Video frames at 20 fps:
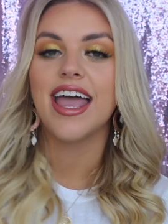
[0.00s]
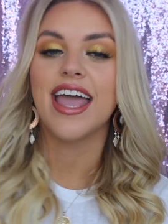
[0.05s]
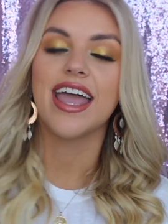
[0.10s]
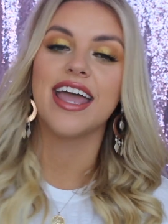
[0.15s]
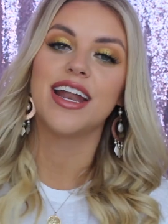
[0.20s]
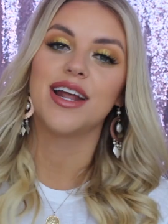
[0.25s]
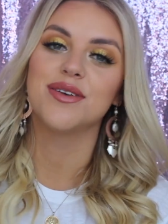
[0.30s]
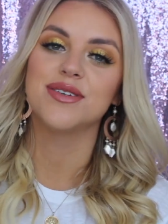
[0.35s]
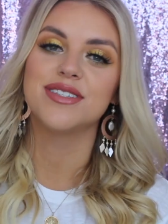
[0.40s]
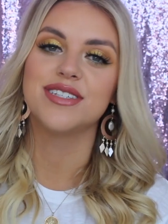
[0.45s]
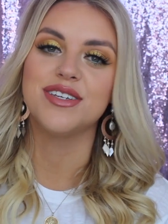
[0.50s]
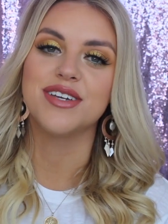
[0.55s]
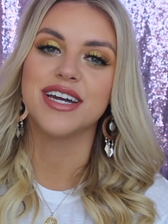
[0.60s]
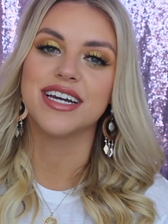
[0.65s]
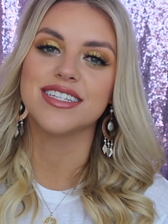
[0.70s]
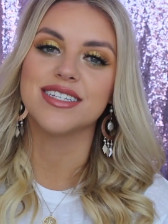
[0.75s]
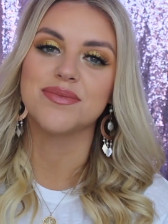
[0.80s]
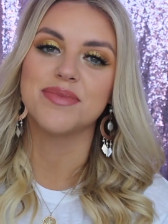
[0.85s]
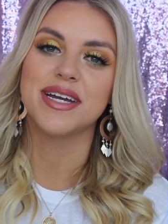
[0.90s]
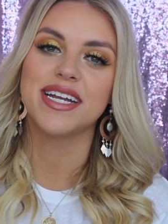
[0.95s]
And I will see you
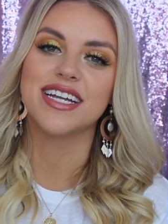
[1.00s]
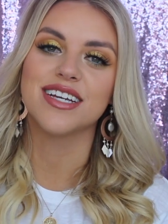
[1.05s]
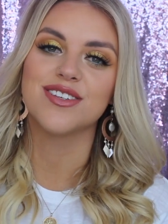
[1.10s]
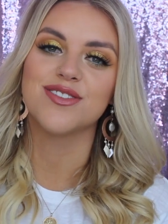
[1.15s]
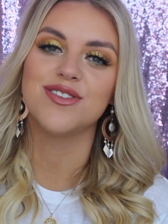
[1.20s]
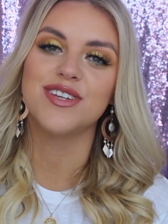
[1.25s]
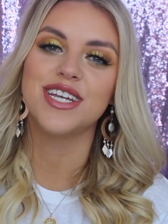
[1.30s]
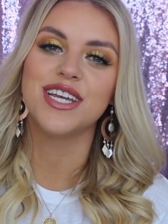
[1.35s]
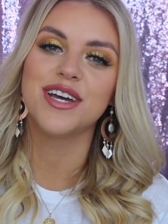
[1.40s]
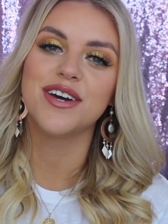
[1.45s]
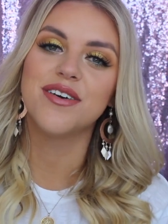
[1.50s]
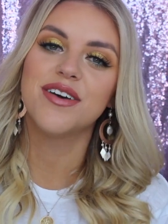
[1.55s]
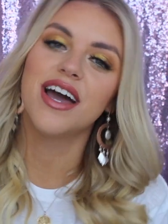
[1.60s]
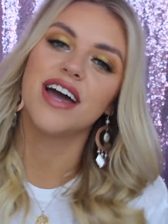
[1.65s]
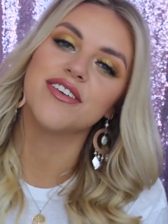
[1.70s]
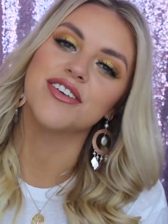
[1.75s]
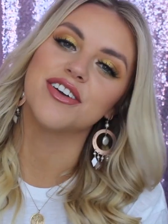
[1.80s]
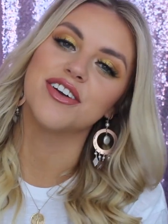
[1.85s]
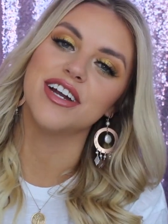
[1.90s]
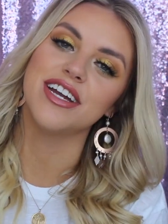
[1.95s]
guys in my next video.
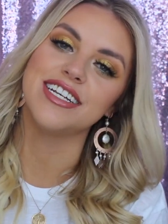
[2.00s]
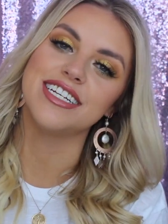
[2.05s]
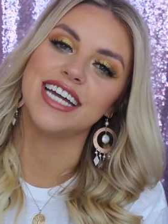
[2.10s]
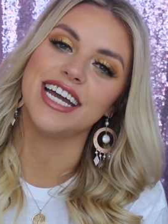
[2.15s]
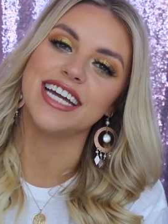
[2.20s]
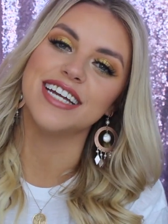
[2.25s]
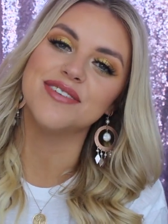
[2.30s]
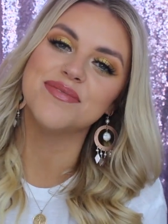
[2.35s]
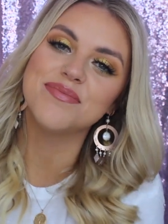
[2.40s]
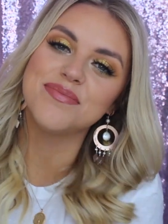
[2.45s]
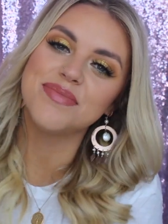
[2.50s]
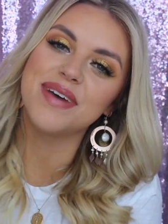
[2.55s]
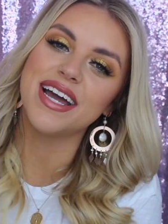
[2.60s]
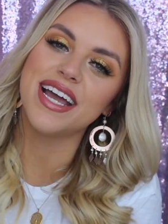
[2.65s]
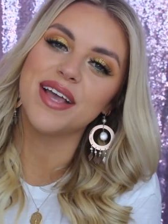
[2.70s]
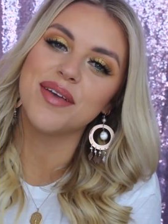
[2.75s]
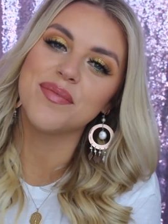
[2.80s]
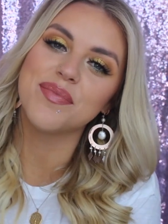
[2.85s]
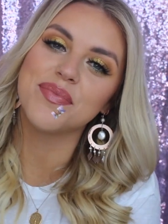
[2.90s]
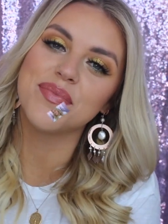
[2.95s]
Have a great day. Bye.